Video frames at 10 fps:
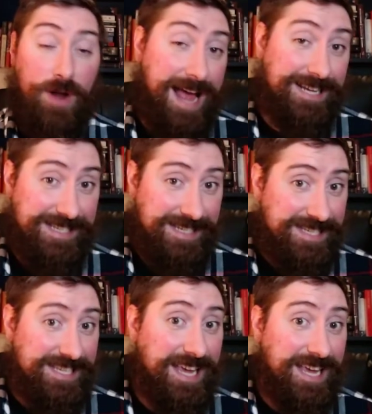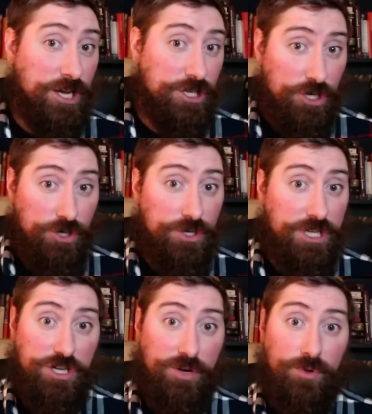as the second Attorney
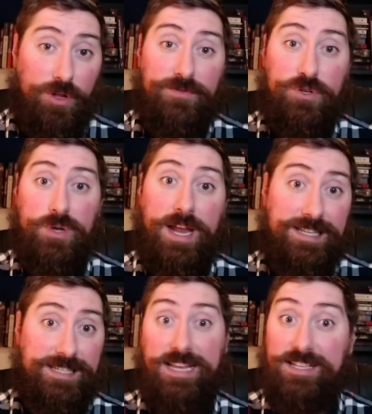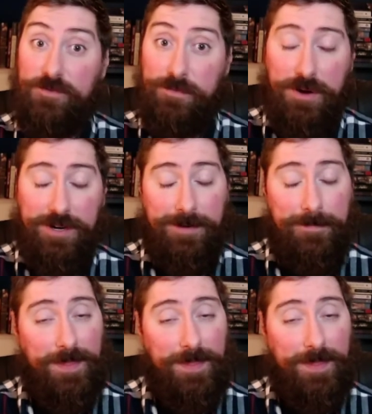General of the United States of America.